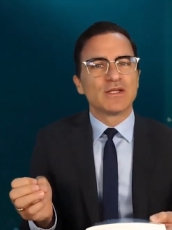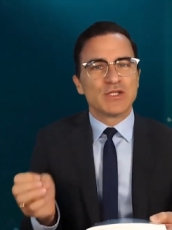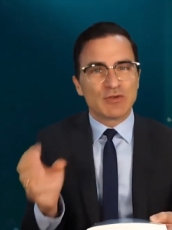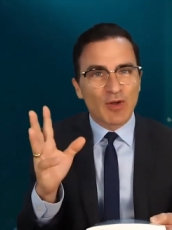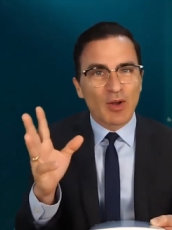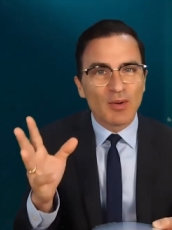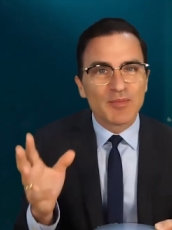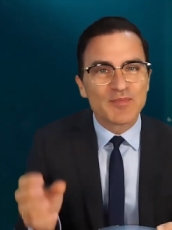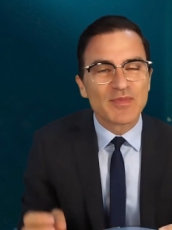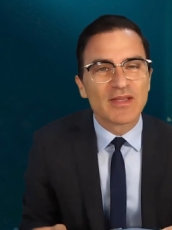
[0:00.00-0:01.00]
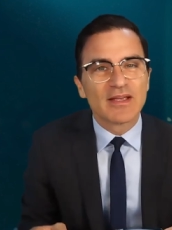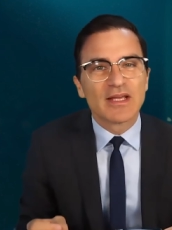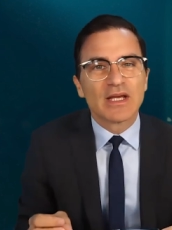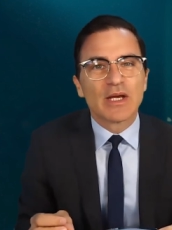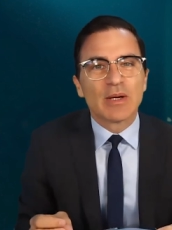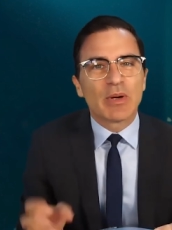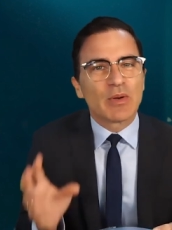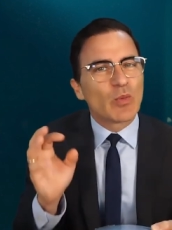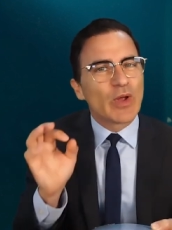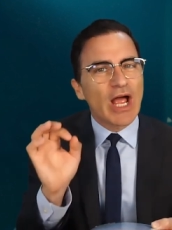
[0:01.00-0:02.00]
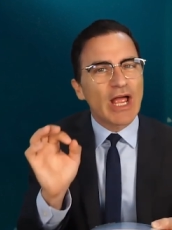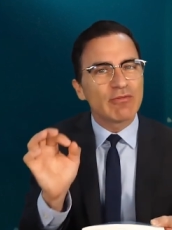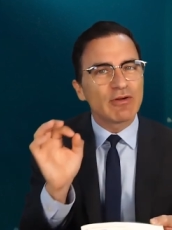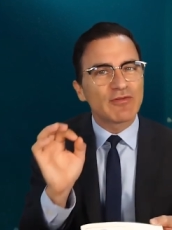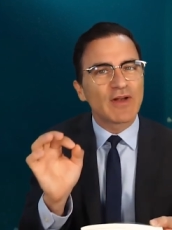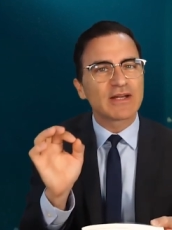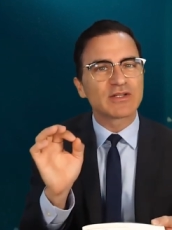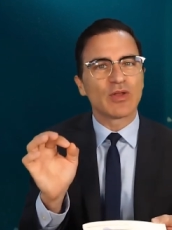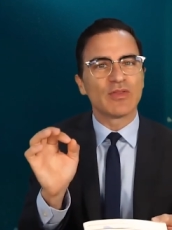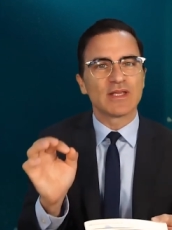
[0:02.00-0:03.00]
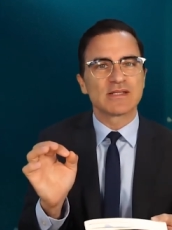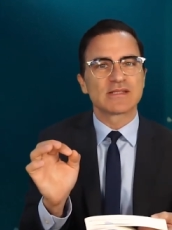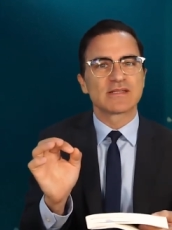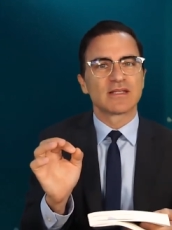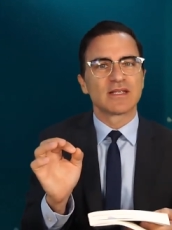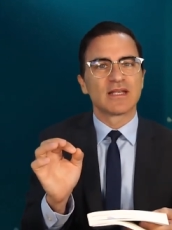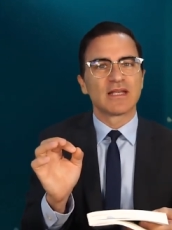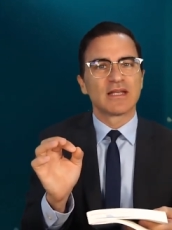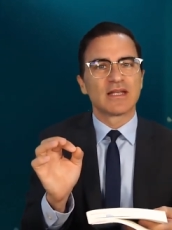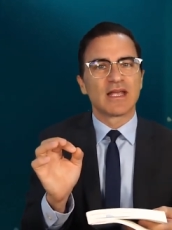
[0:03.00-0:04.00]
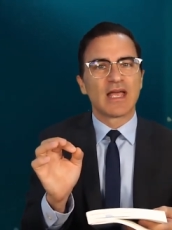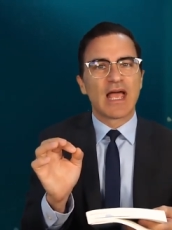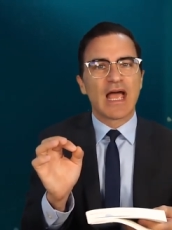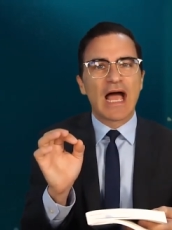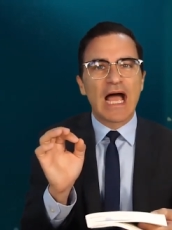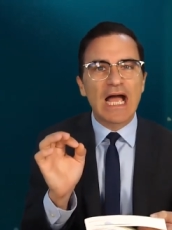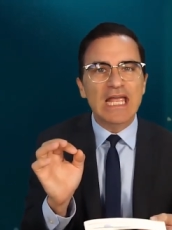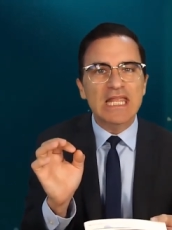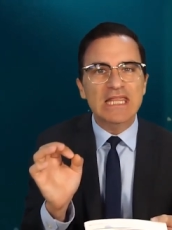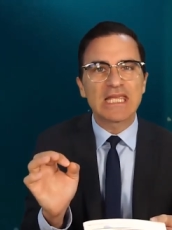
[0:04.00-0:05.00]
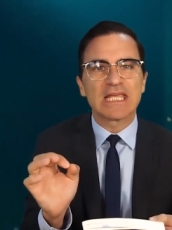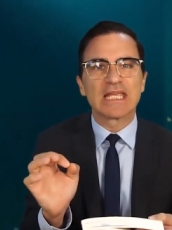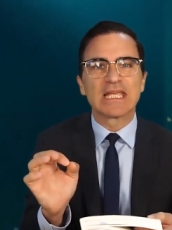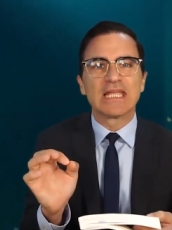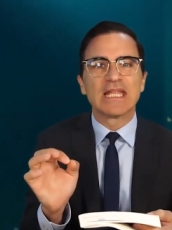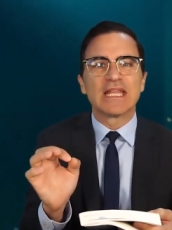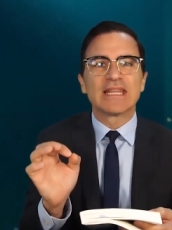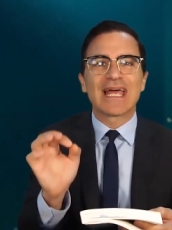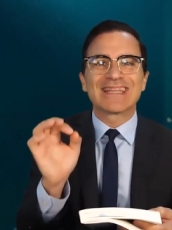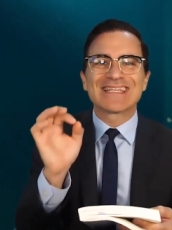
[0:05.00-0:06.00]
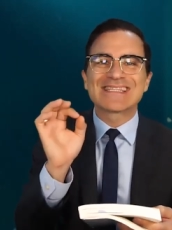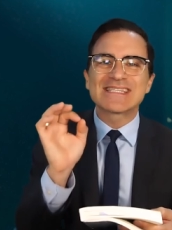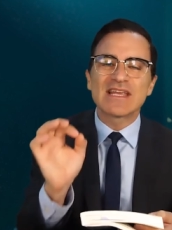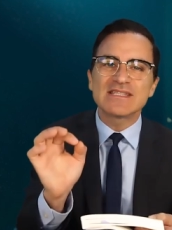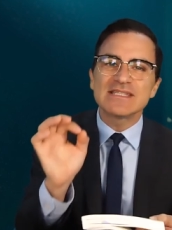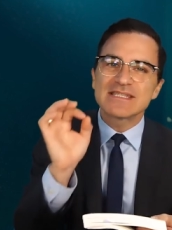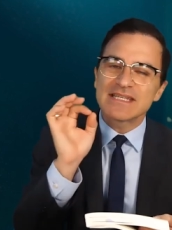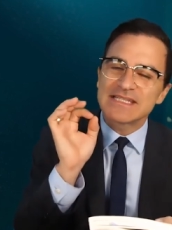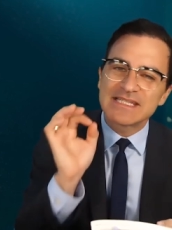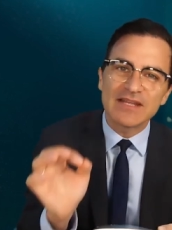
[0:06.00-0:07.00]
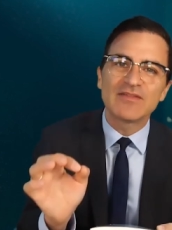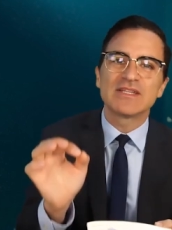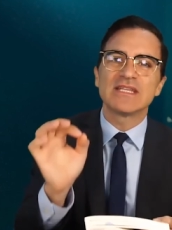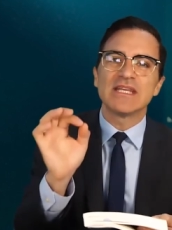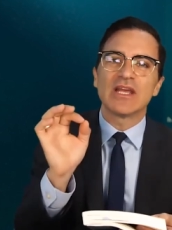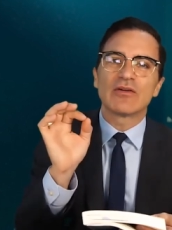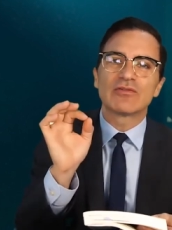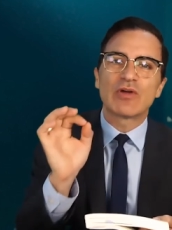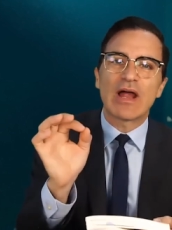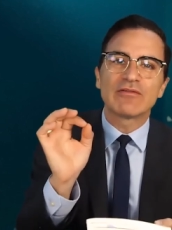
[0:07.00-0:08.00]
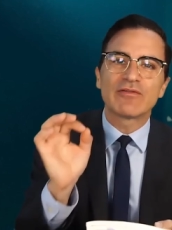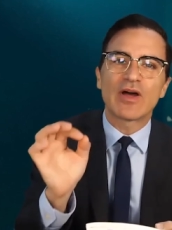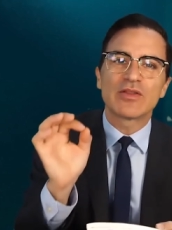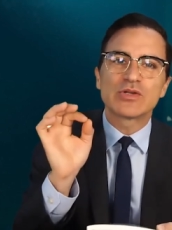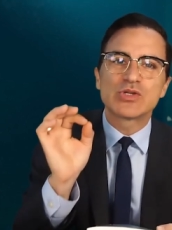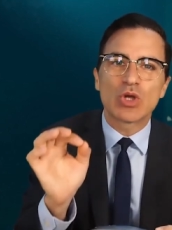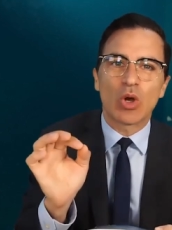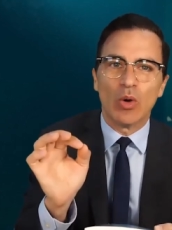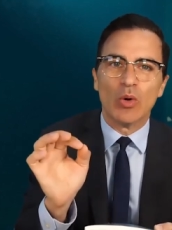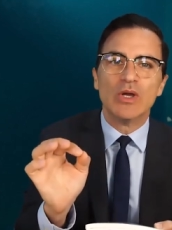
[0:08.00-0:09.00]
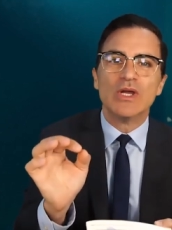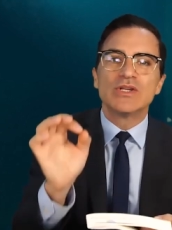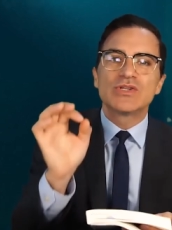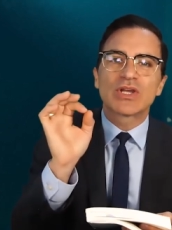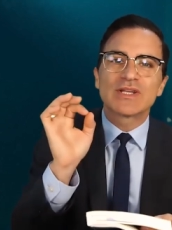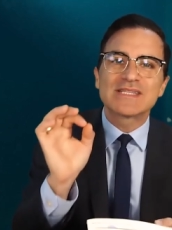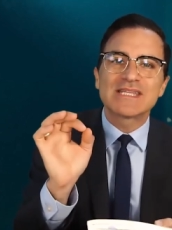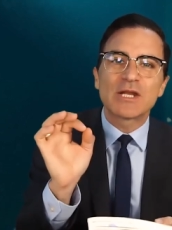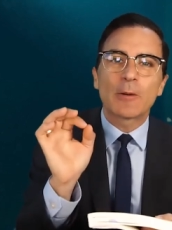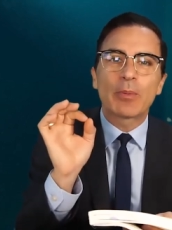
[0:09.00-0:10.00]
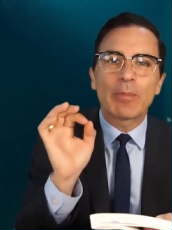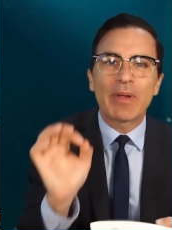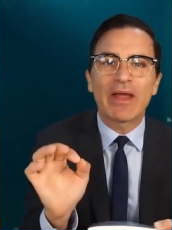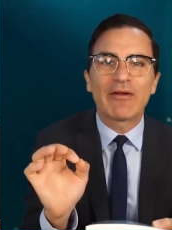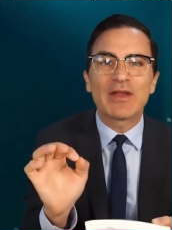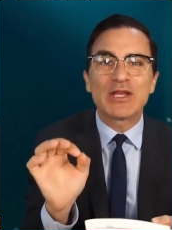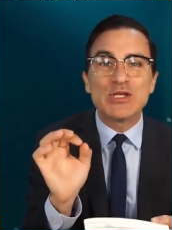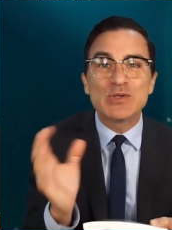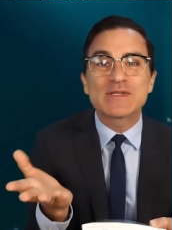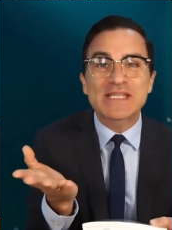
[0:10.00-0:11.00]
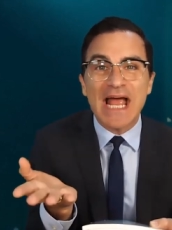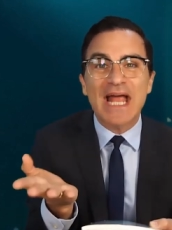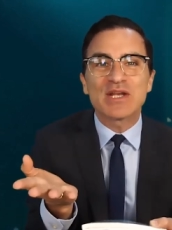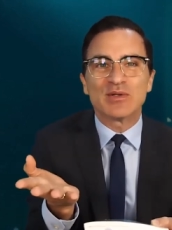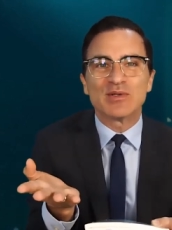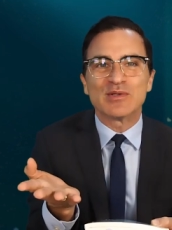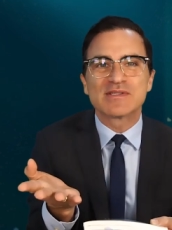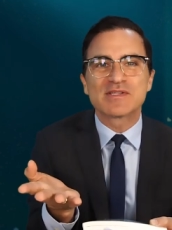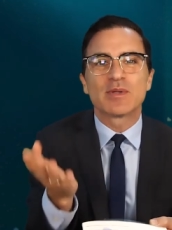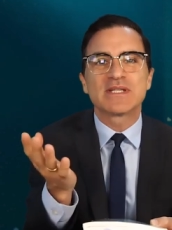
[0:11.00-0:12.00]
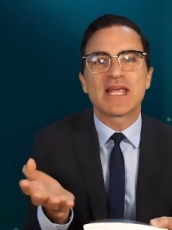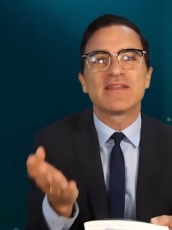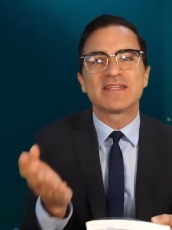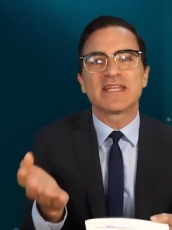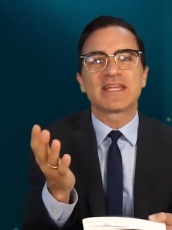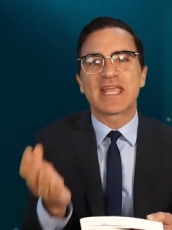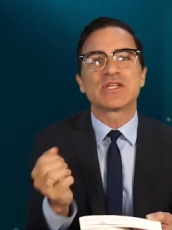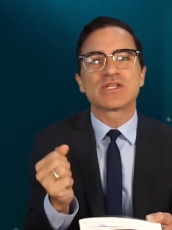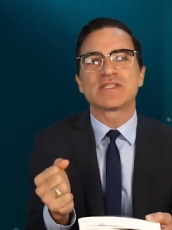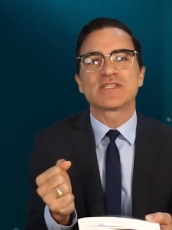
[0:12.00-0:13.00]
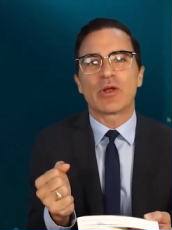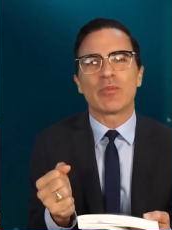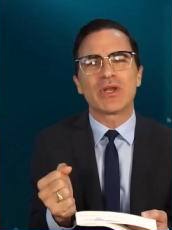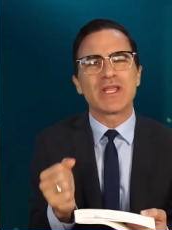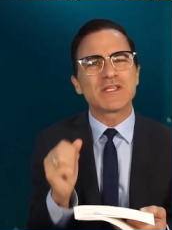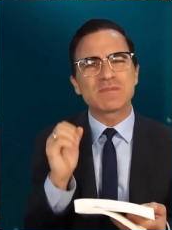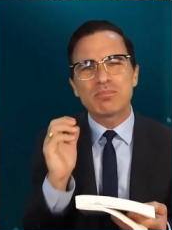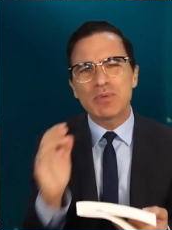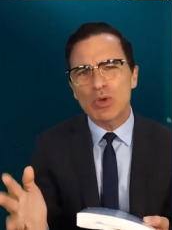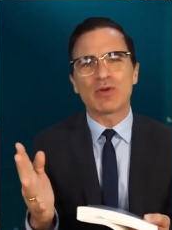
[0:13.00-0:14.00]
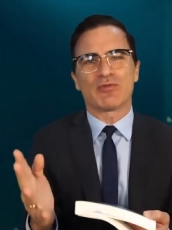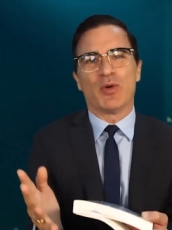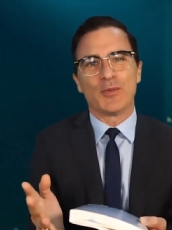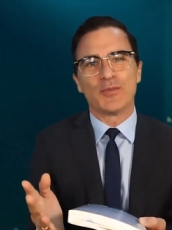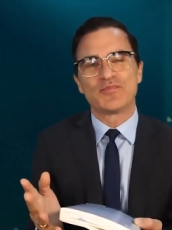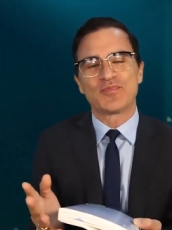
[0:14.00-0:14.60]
Do you follow? But when I reflect on this, I think that the sensitivity of Grandfather Joe to consider preparing new sandals to attend the dedication ceremony is beautiful.